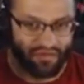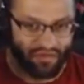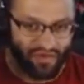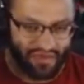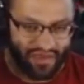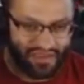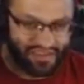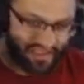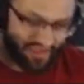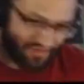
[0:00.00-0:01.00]
Maybe that
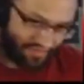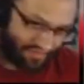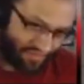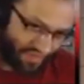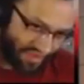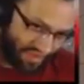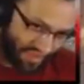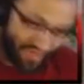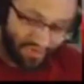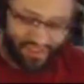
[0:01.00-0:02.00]
isn't it.
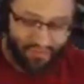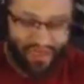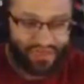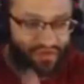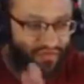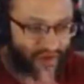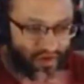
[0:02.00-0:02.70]
Anyways, I'm bad at Street Fighter.